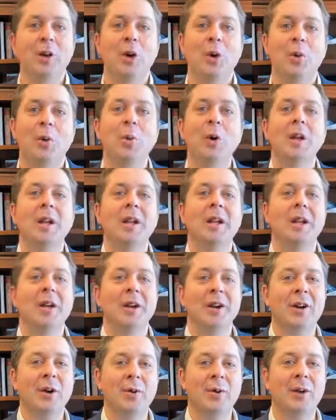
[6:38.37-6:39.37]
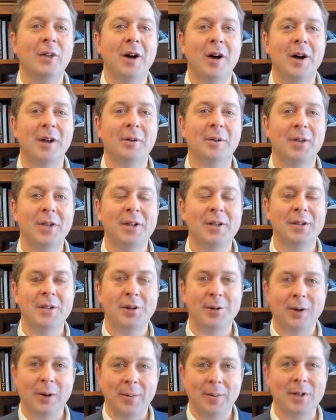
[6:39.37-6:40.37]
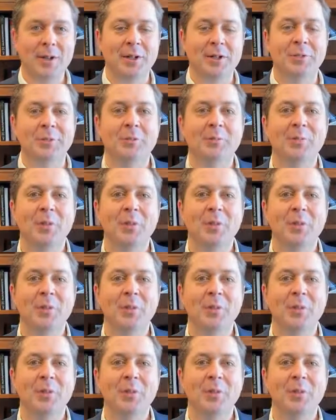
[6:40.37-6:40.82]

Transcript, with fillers: wouldn't go along with his corruption,